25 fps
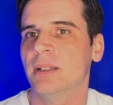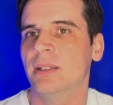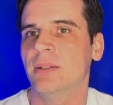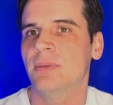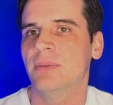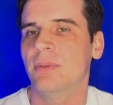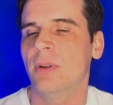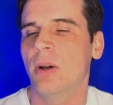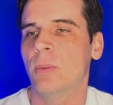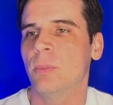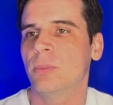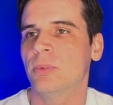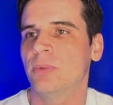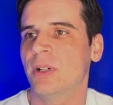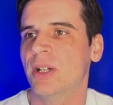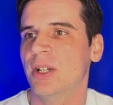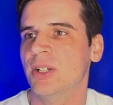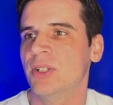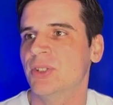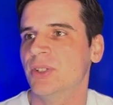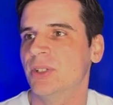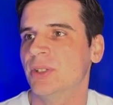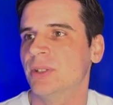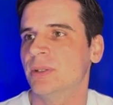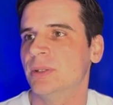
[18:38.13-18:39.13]
of
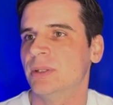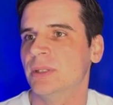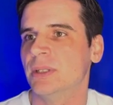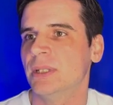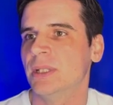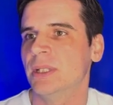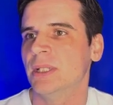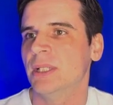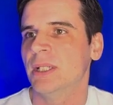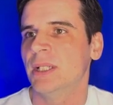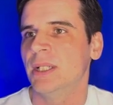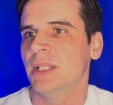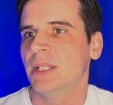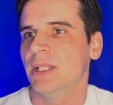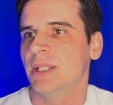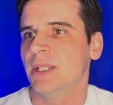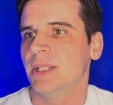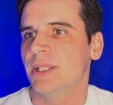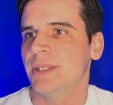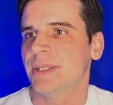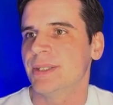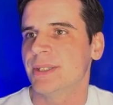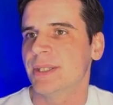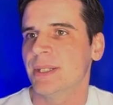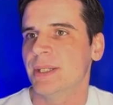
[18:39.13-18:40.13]
operation.
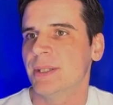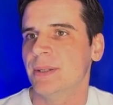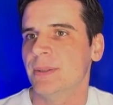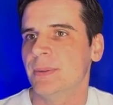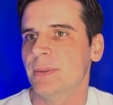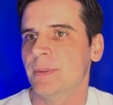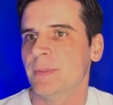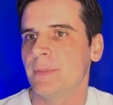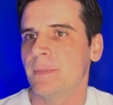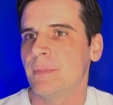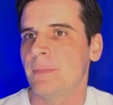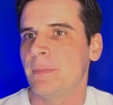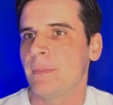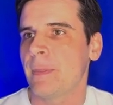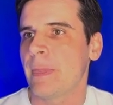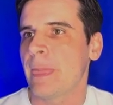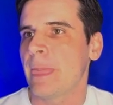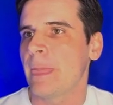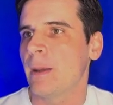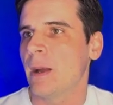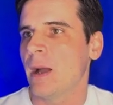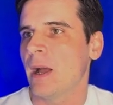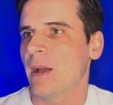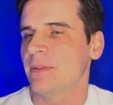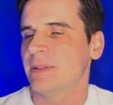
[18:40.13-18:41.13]
So
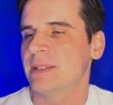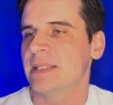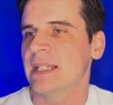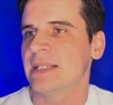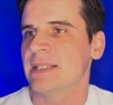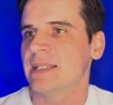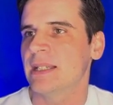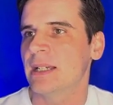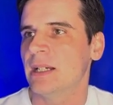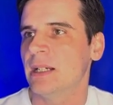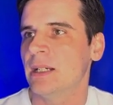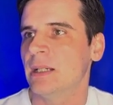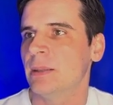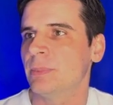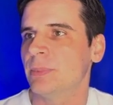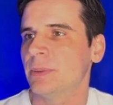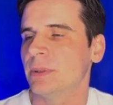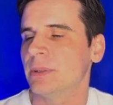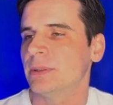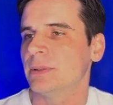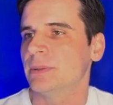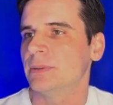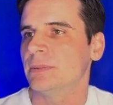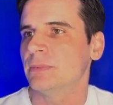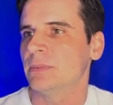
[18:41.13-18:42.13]
I've set it up
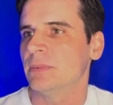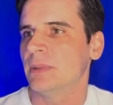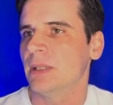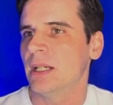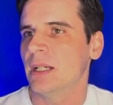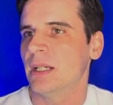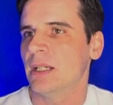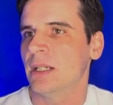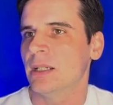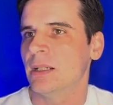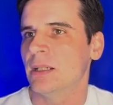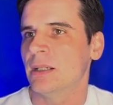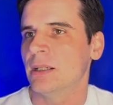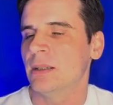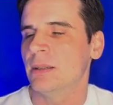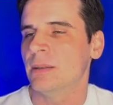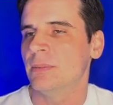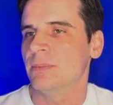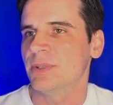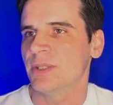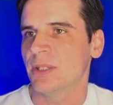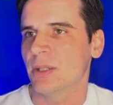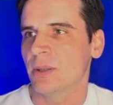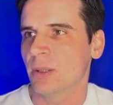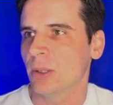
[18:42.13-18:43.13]

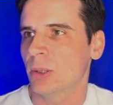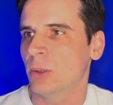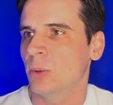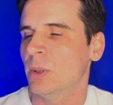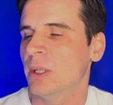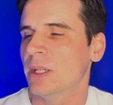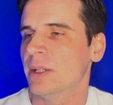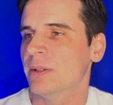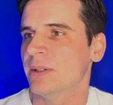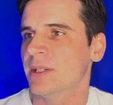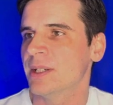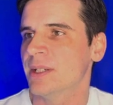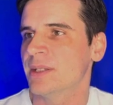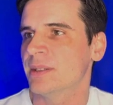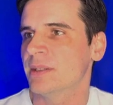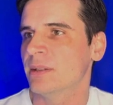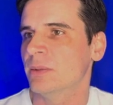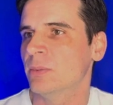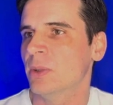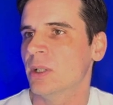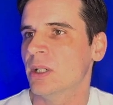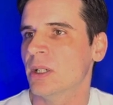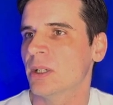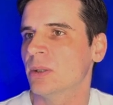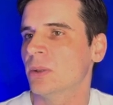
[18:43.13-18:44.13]
so it queries the
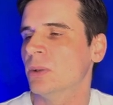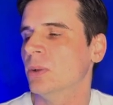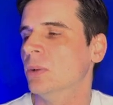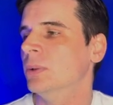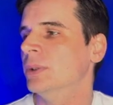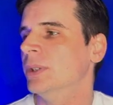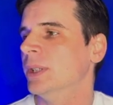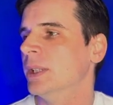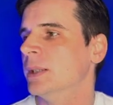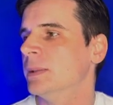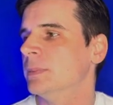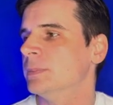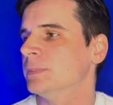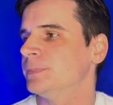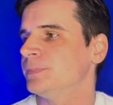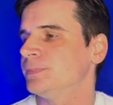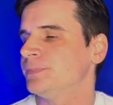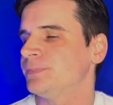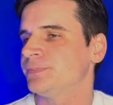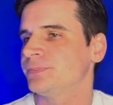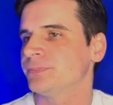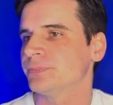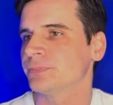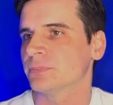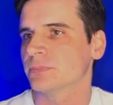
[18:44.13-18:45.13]
work order.
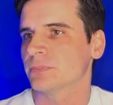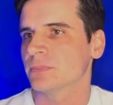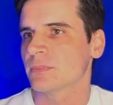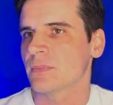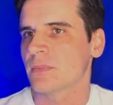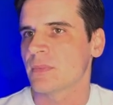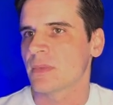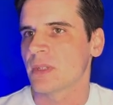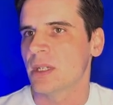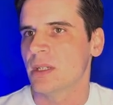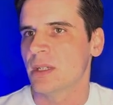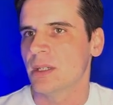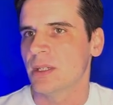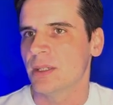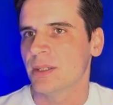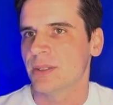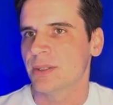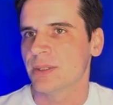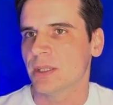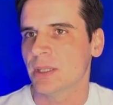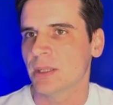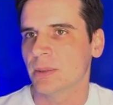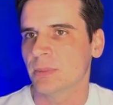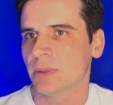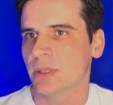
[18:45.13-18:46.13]

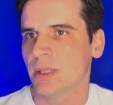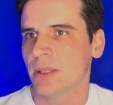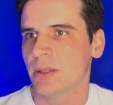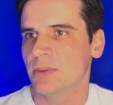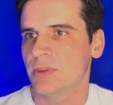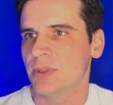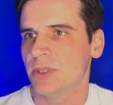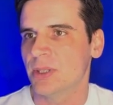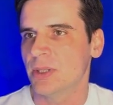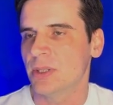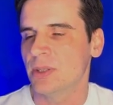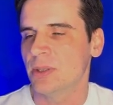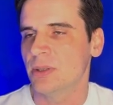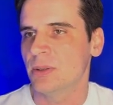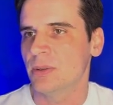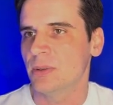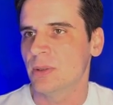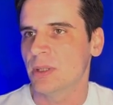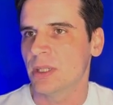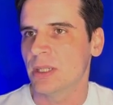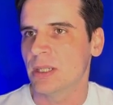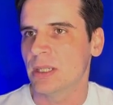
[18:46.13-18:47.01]
So I'm going to